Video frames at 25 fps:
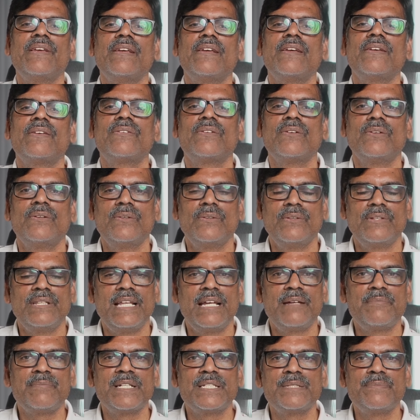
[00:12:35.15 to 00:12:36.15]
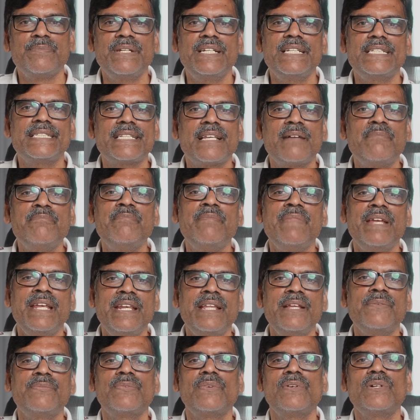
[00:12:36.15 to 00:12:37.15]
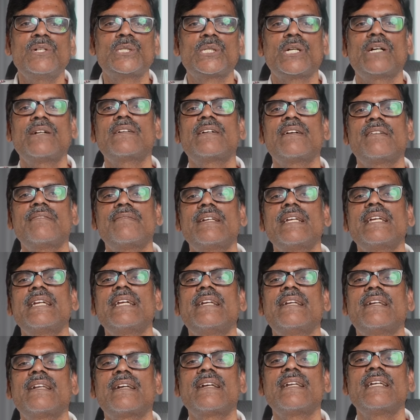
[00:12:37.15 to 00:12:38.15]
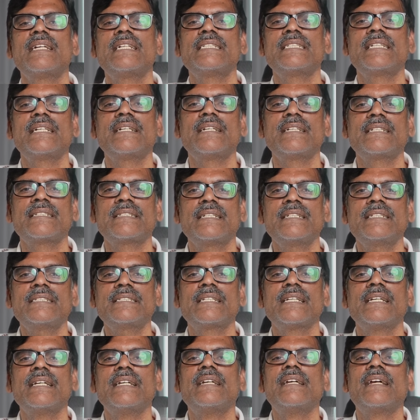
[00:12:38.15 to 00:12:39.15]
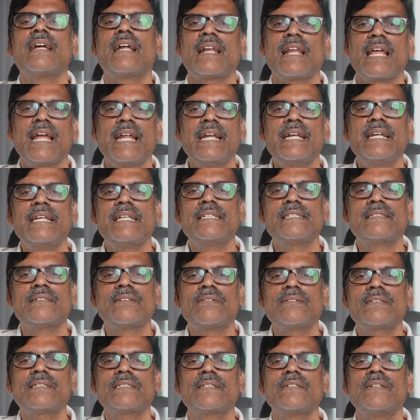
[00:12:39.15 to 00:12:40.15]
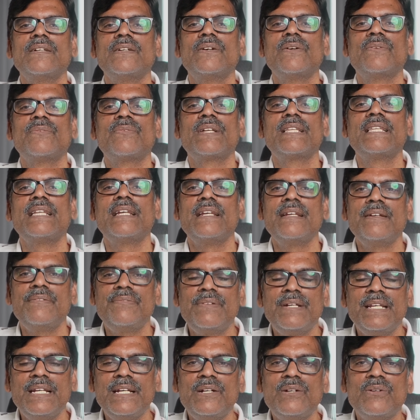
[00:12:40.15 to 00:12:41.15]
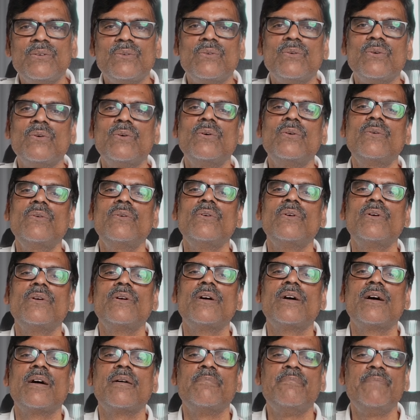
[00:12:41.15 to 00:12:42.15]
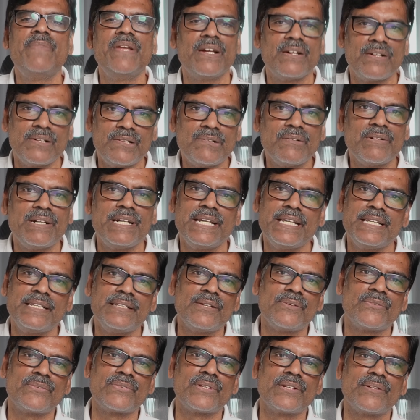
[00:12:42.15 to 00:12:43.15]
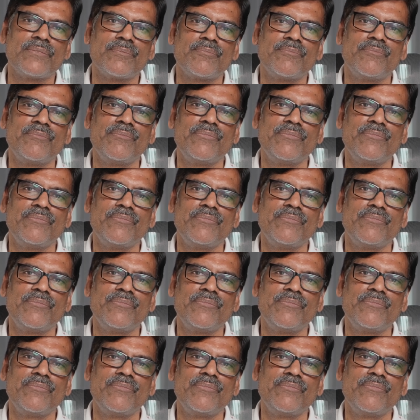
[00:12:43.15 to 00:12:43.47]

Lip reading: So there must be some meaningful short covering in Reliance Industries and IT stocks for the Nifty to go beyond 20,000.